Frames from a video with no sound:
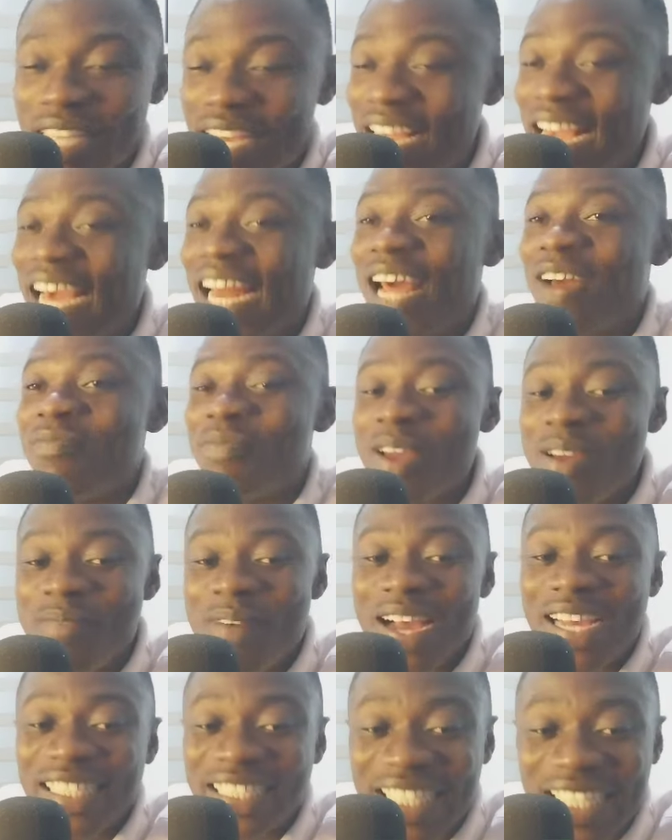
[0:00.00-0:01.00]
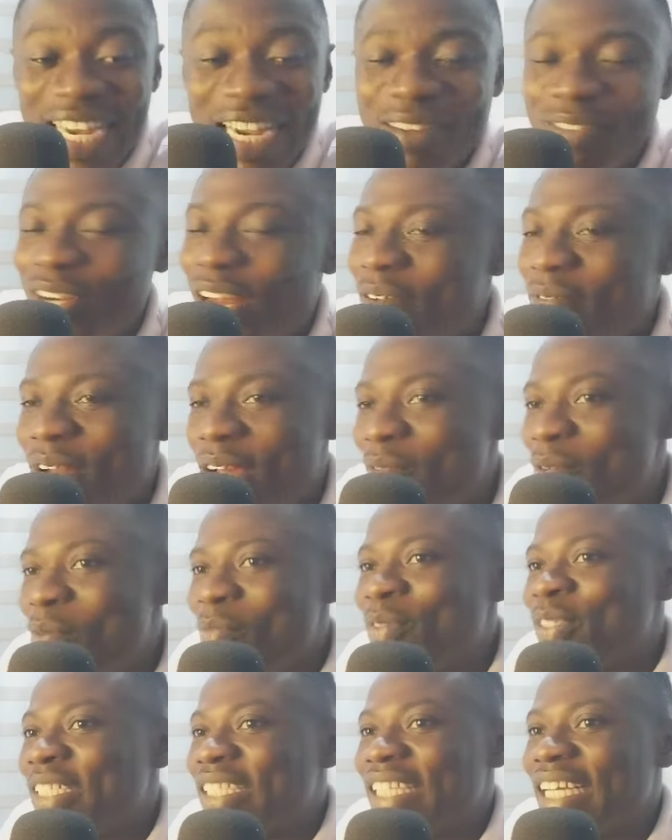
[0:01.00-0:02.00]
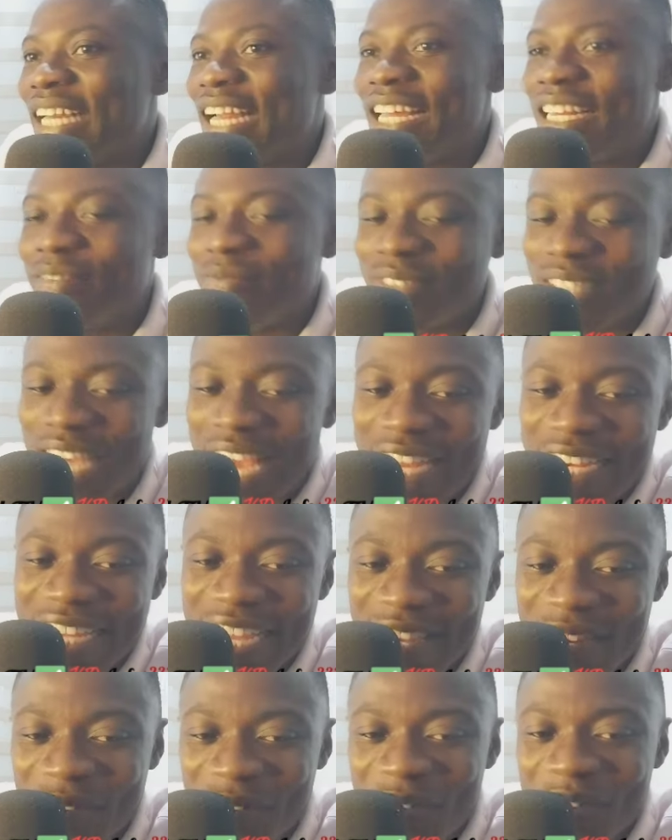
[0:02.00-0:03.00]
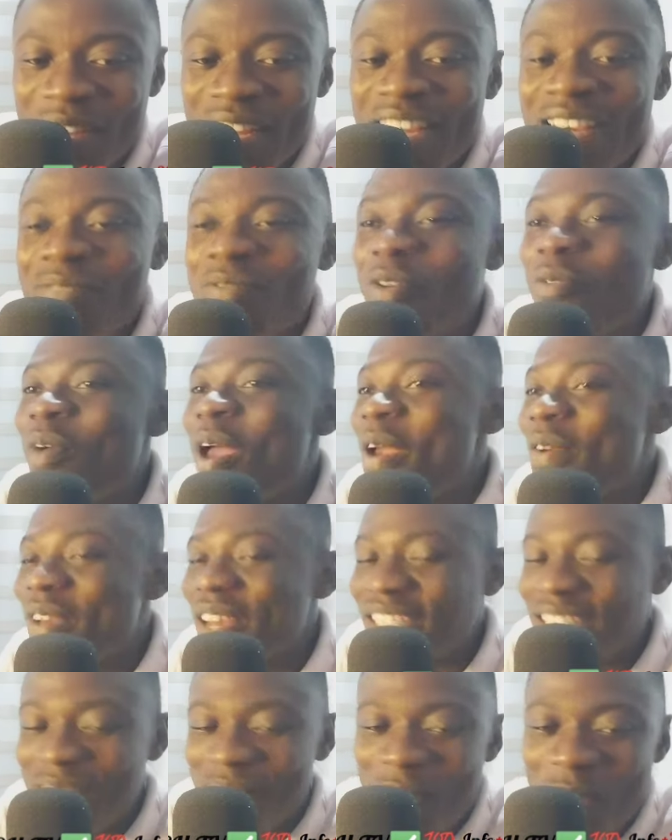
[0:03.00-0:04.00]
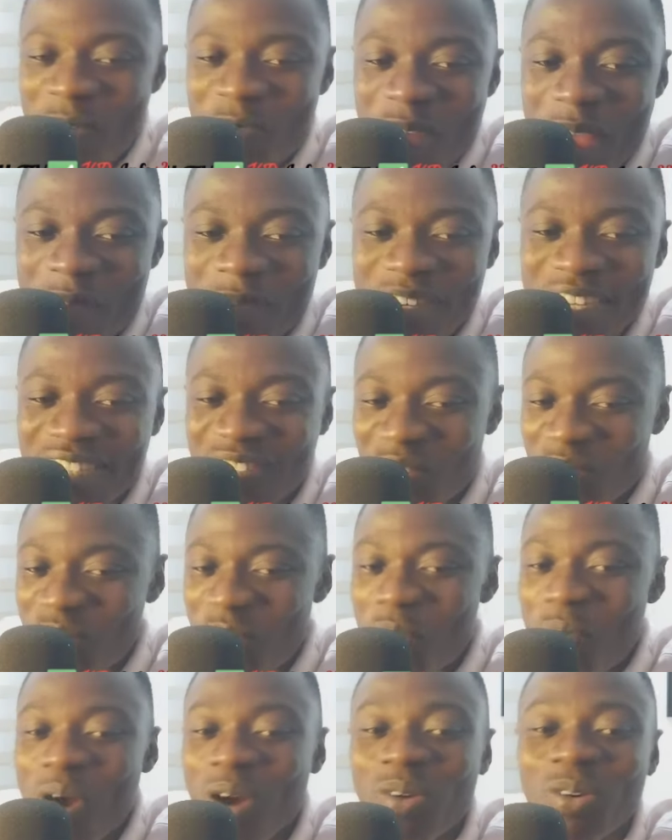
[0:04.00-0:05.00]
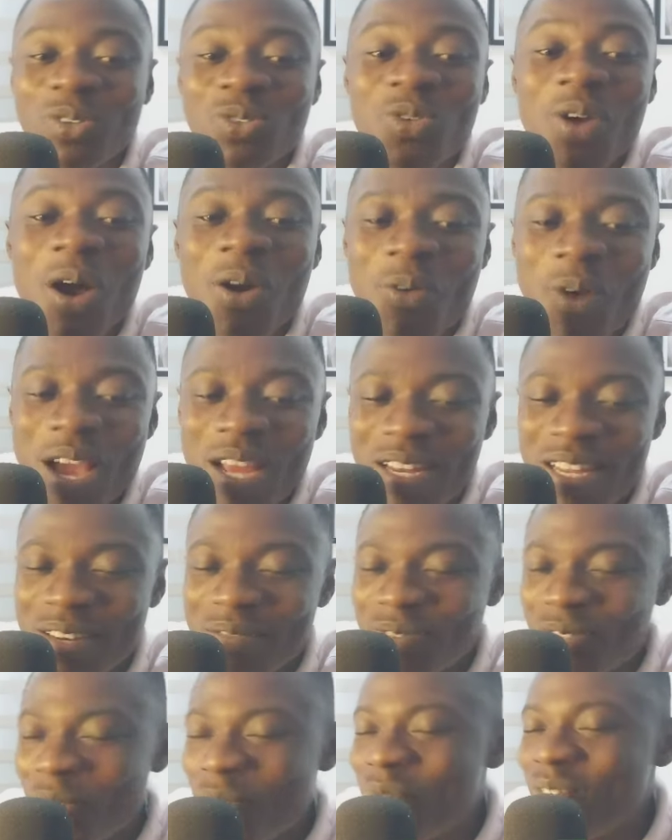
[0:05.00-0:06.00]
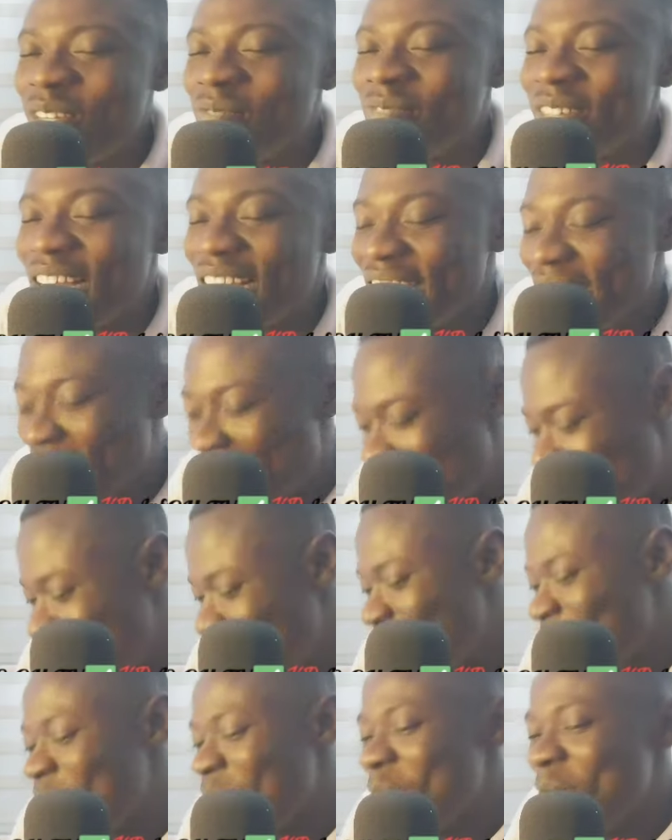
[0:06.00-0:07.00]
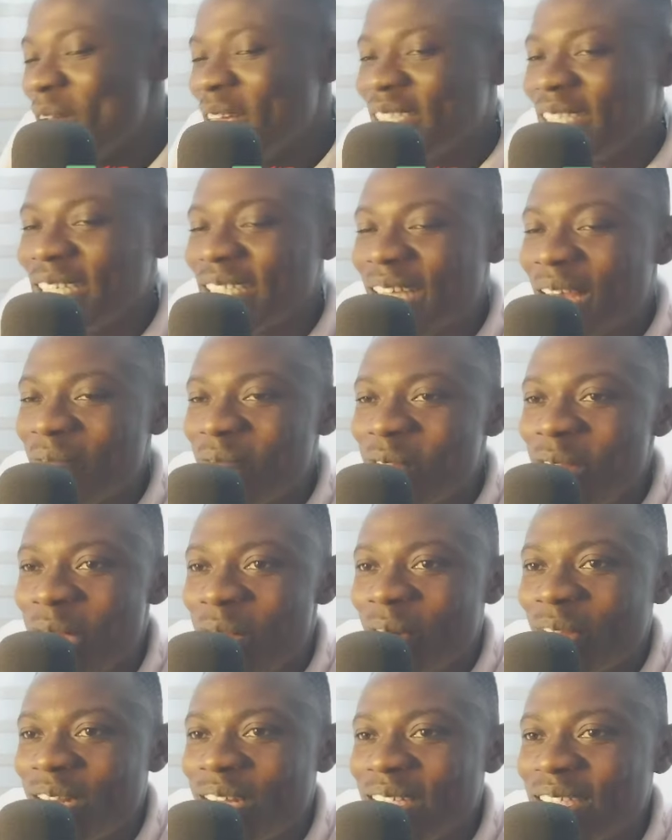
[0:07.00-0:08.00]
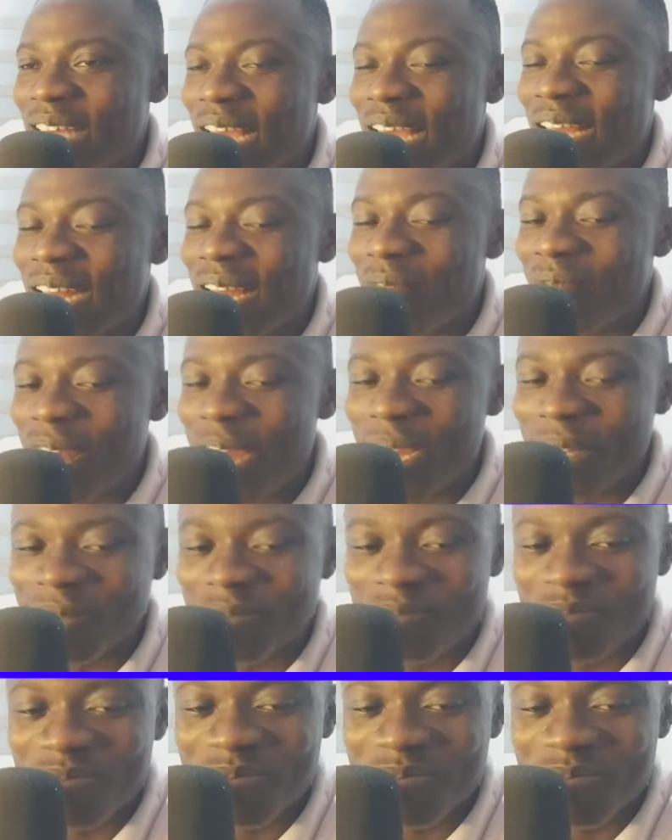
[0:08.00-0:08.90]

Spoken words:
Say Ghana, my mamma, shut down, David, I'm missing Shadan, Miss Adiano. Momay, yes, but we have the song to Marcus Quaid in some moon of the idea. We need to send me out this side, Emra.